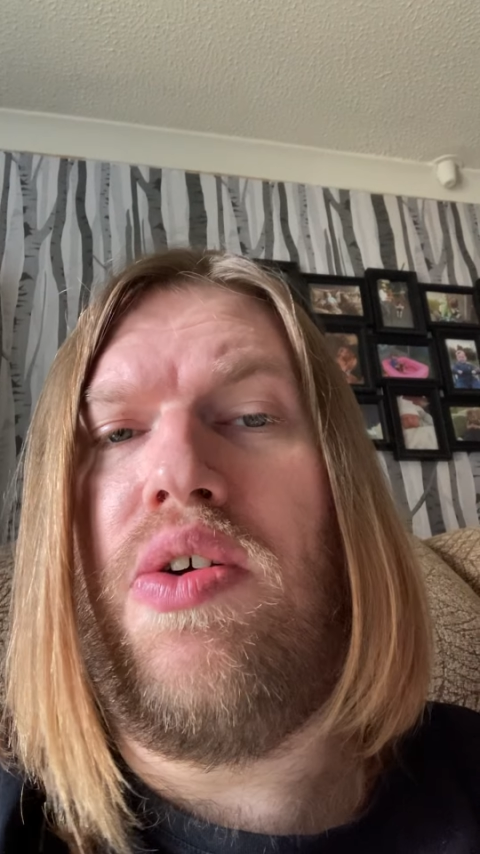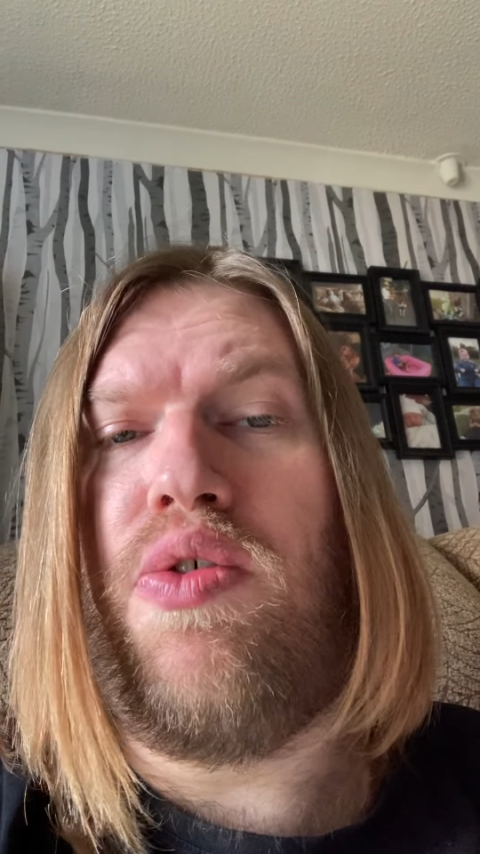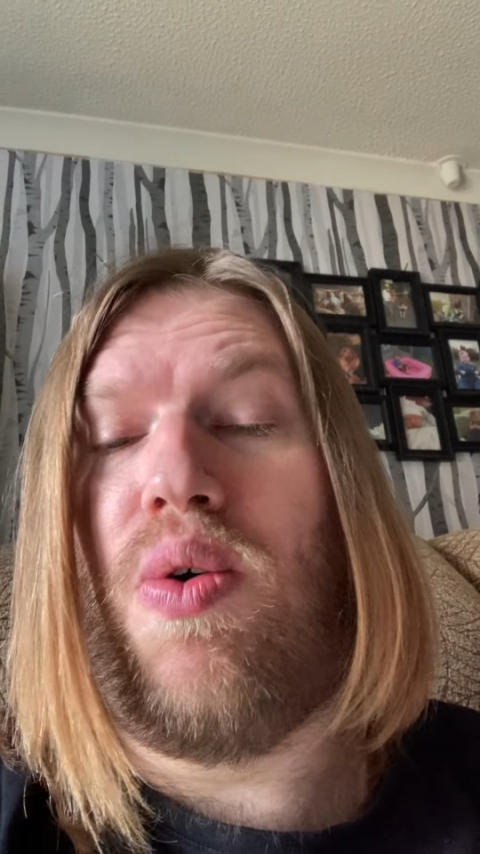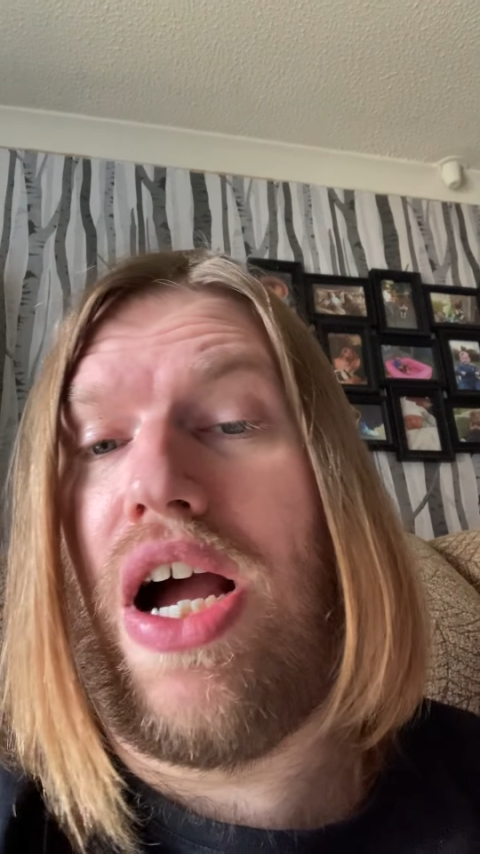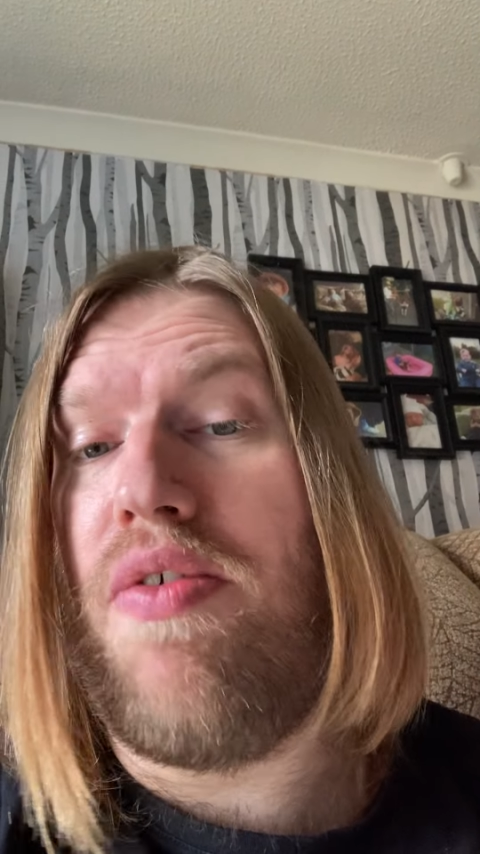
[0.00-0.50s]

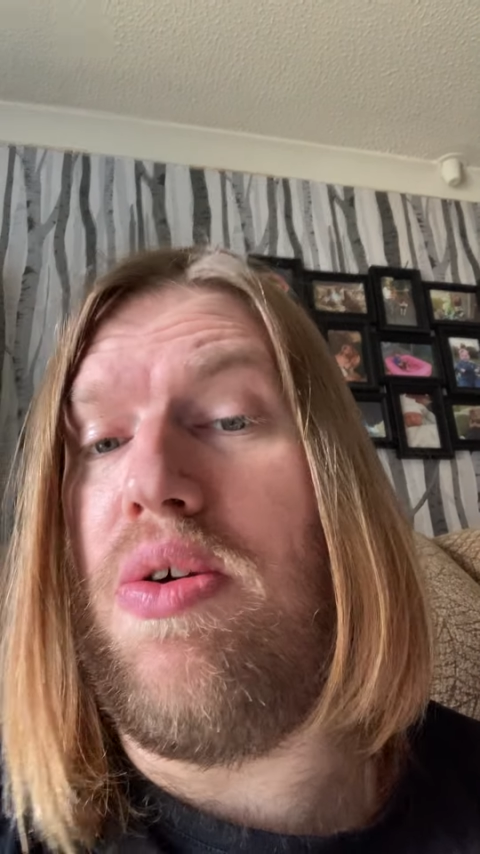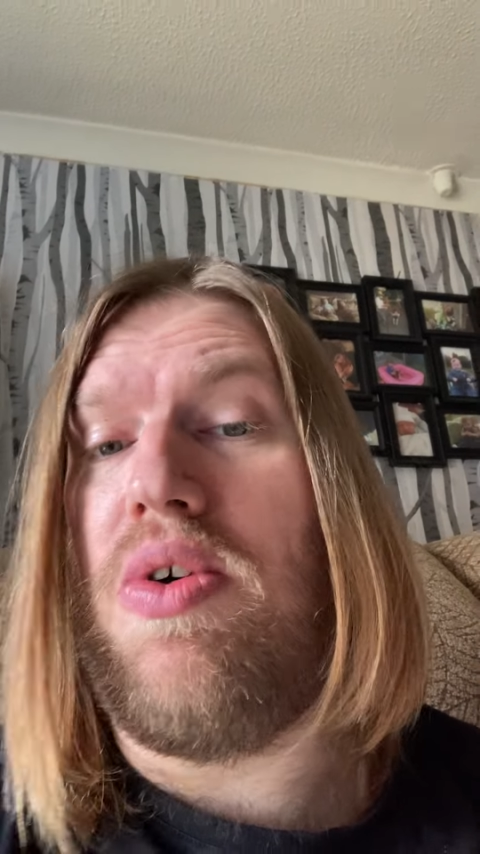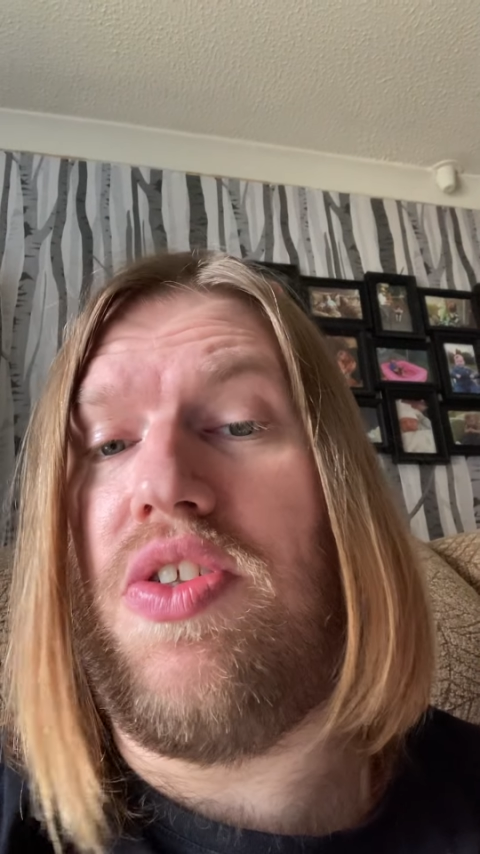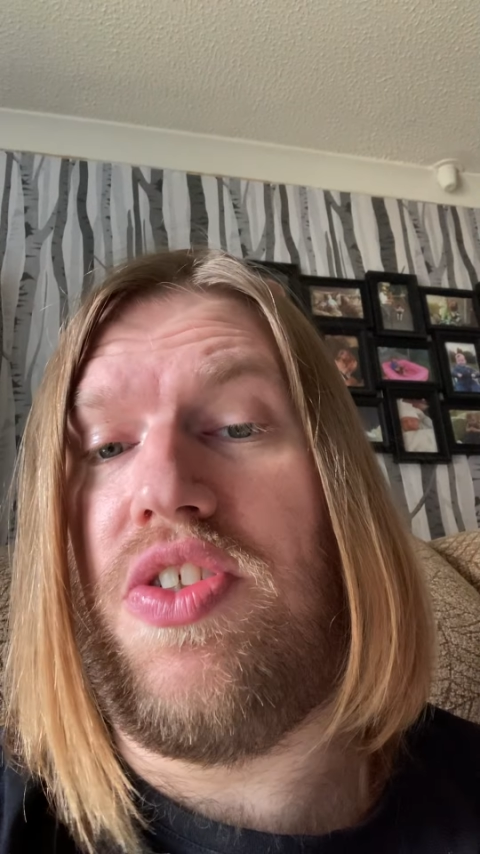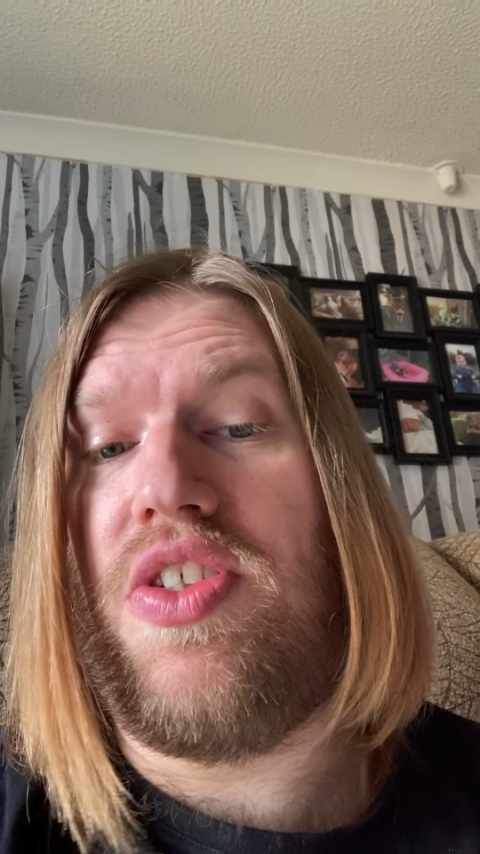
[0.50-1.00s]
for
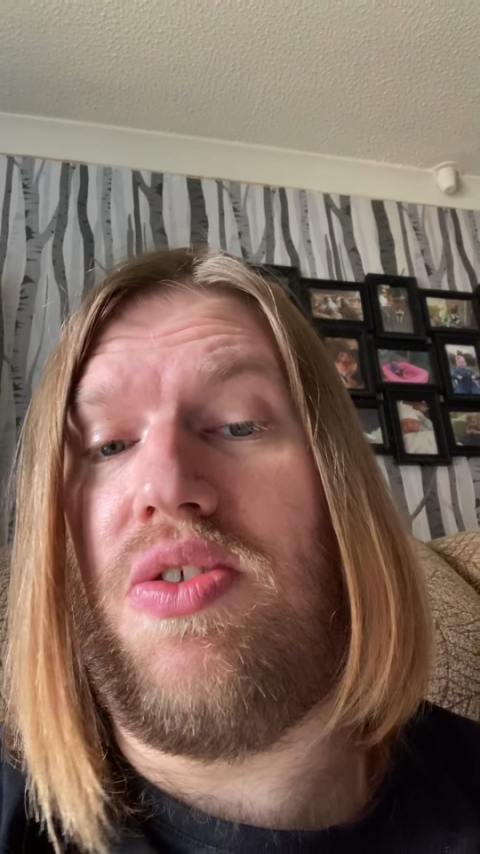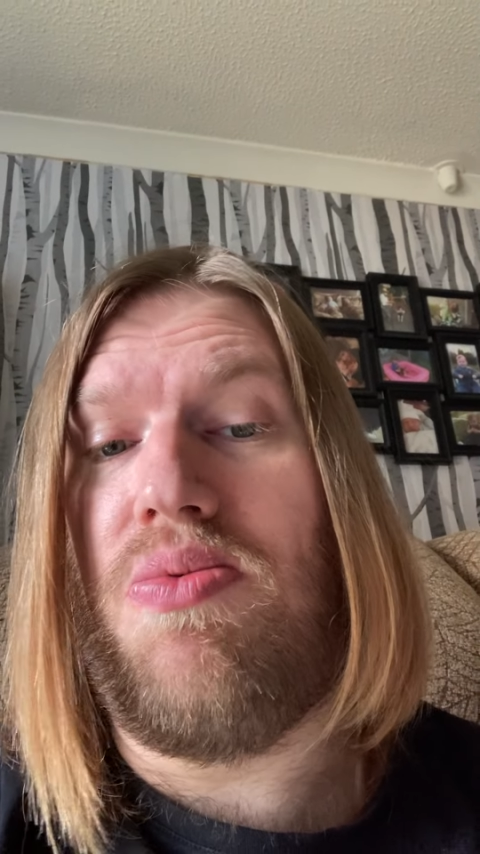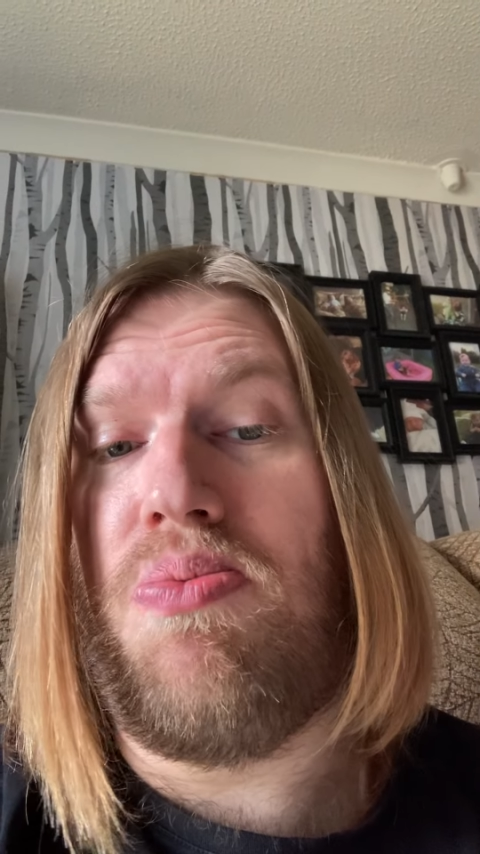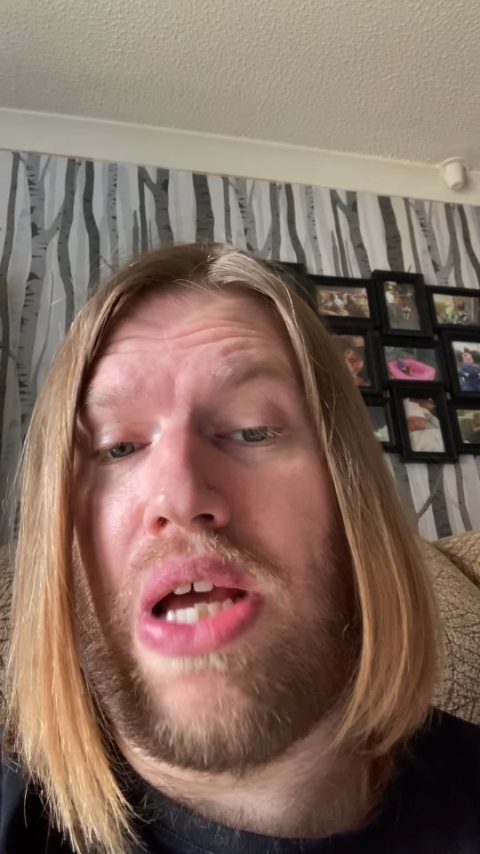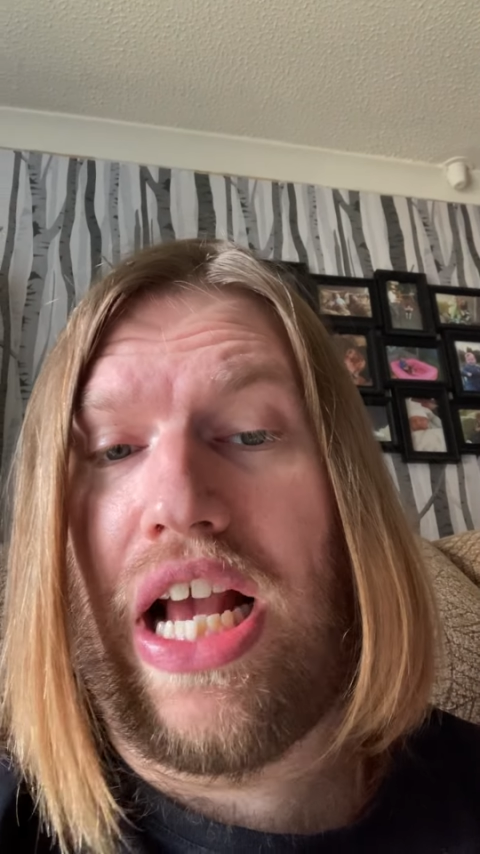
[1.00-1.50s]
everyone's
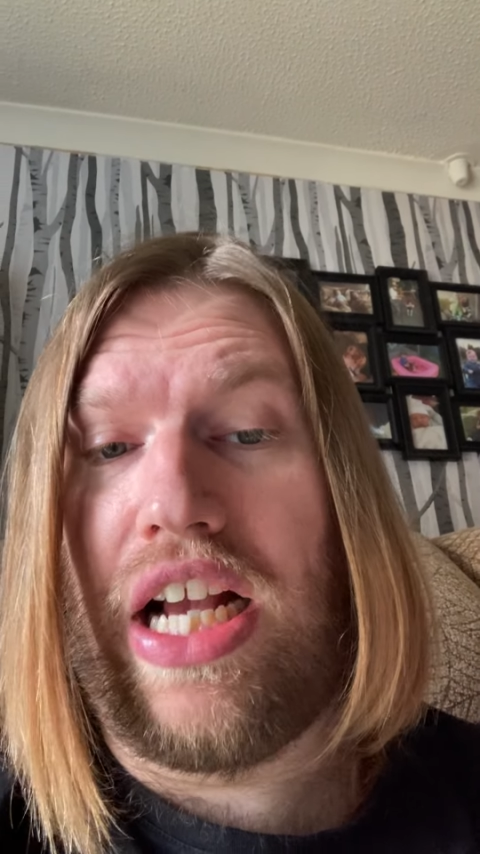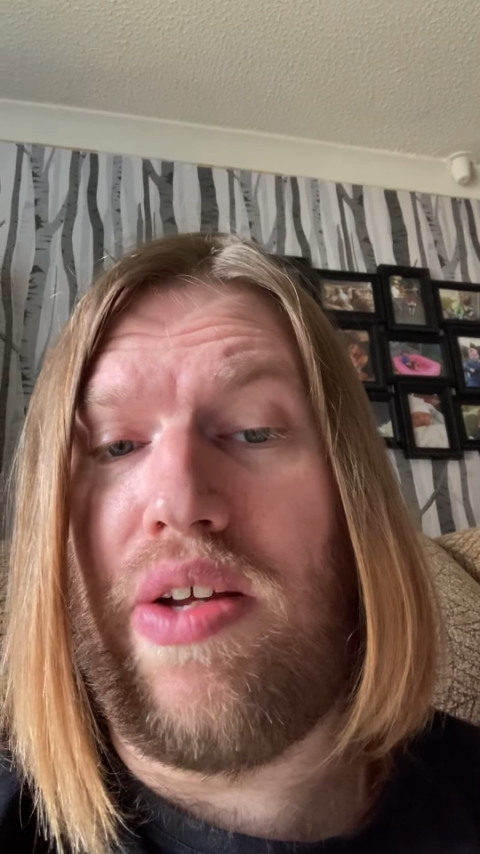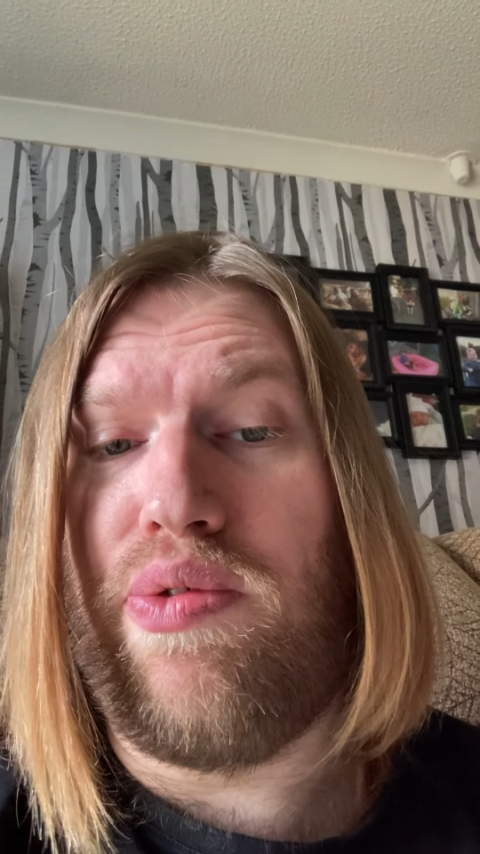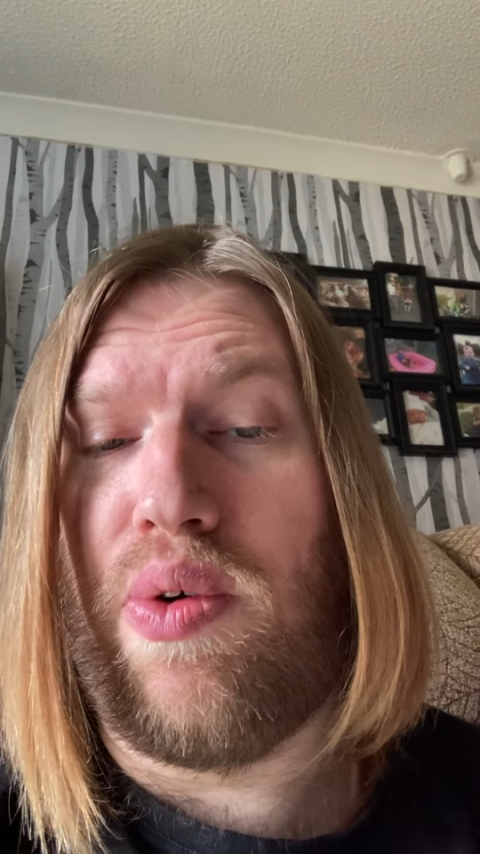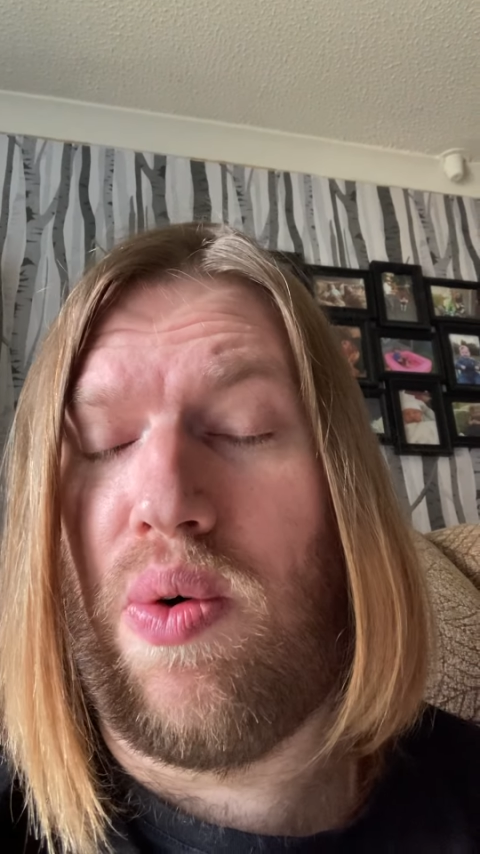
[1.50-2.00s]
pick
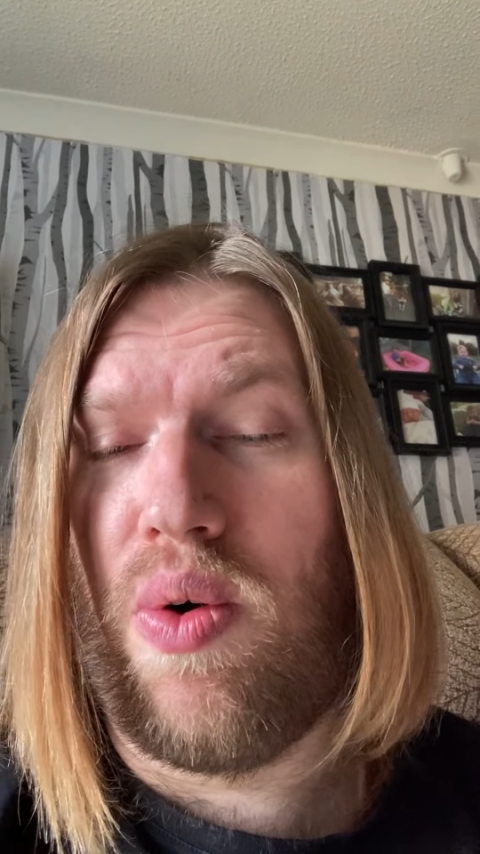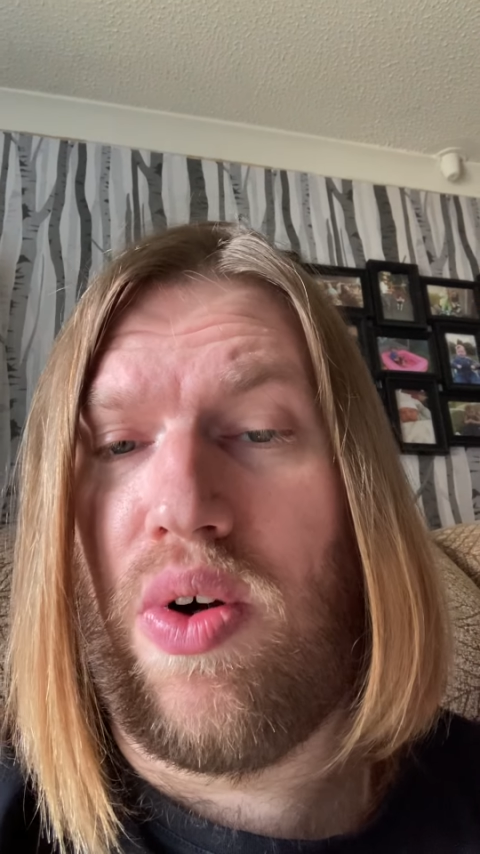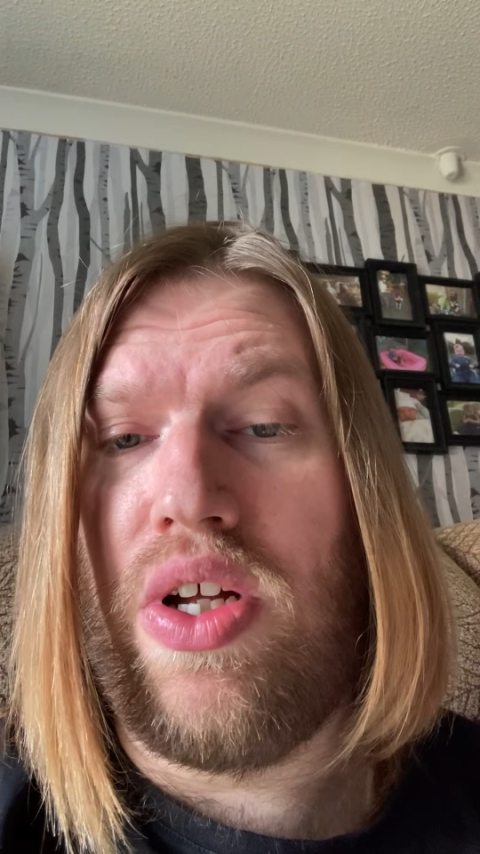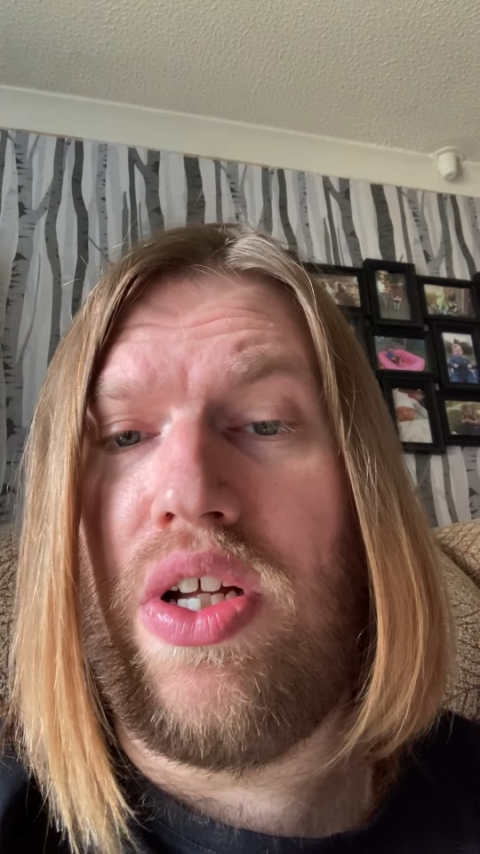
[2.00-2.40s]
for